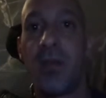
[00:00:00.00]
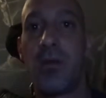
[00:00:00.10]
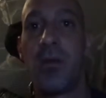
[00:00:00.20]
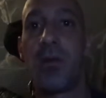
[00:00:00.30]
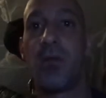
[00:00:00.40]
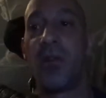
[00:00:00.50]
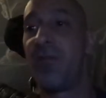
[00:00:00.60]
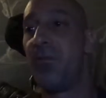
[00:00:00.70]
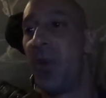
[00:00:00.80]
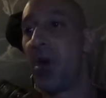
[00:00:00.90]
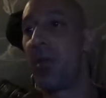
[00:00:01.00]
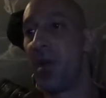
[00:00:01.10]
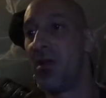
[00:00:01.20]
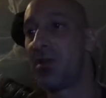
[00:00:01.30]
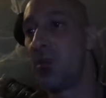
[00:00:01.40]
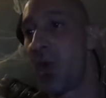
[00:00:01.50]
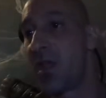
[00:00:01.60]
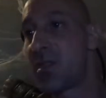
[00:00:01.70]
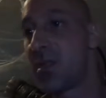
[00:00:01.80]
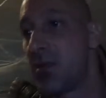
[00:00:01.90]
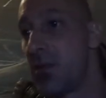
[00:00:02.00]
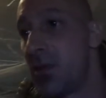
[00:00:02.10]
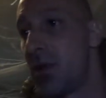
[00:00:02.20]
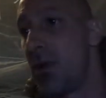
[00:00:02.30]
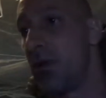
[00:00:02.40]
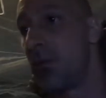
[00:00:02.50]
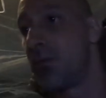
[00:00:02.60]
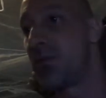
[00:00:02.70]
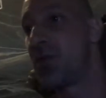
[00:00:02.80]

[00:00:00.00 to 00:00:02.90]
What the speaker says: and you can lift barbells and weights and, you know,